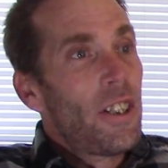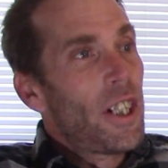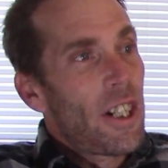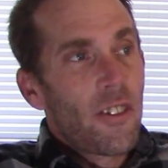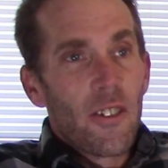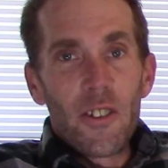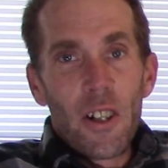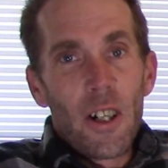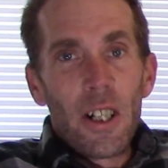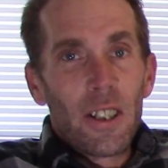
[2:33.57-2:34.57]
chances
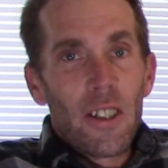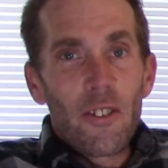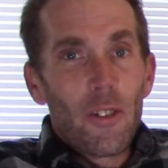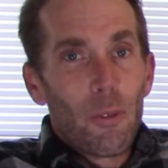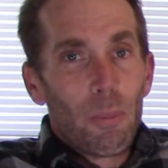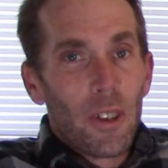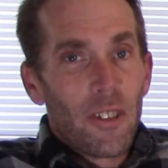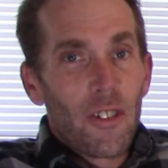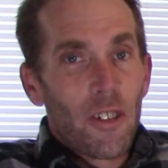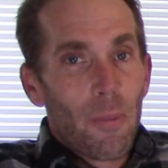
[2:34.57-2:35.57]
are, unless you
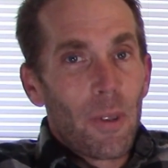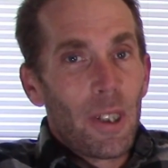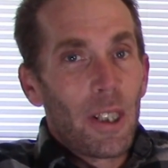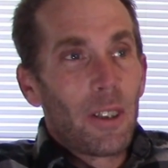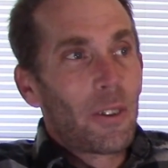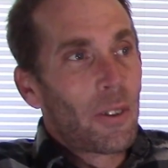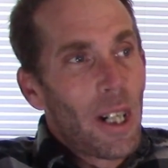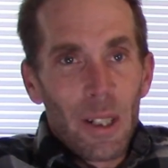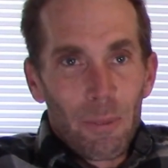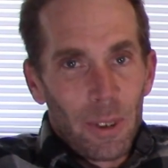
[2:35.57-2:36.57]
put something
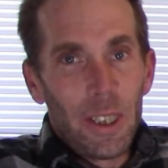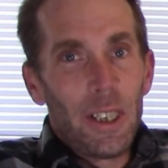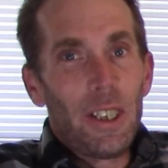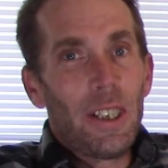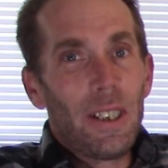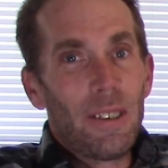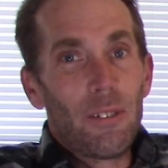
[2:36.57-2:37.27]
incredibly